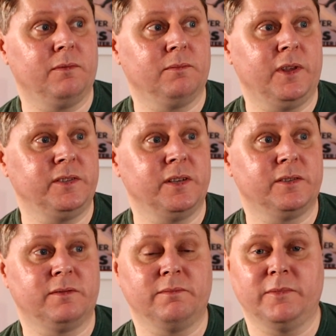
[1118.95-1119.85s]
this
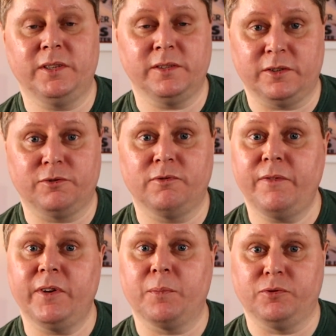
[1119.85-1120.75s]
is a
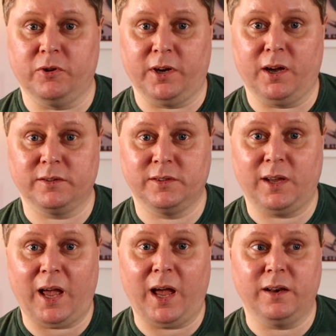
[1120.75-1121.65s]
terrific product.
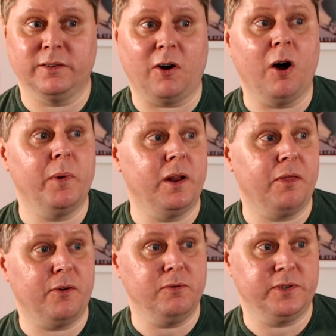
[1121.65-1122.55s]
And I'm an
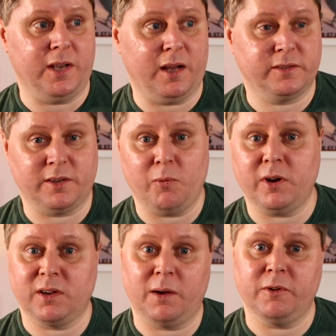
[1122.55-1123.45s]
enthusiast, so when
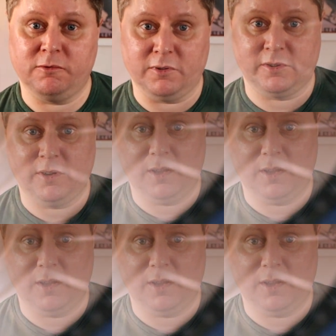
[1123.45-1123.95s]
I come across